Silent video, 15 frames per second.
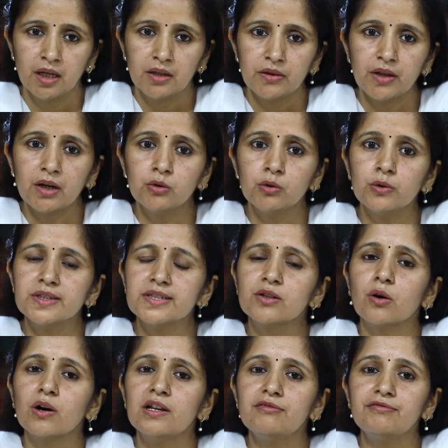Now, who is
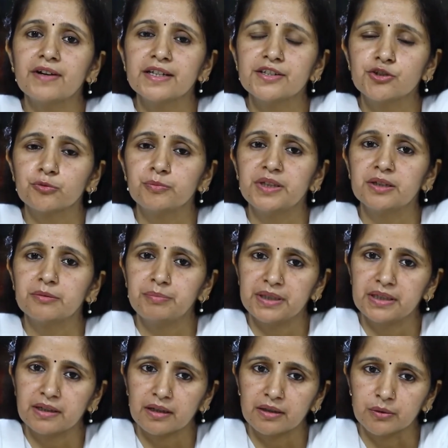qualified to be a
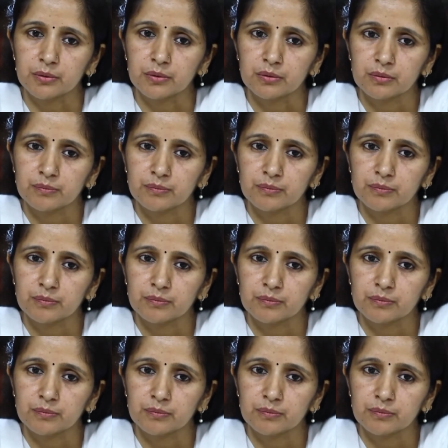PIO?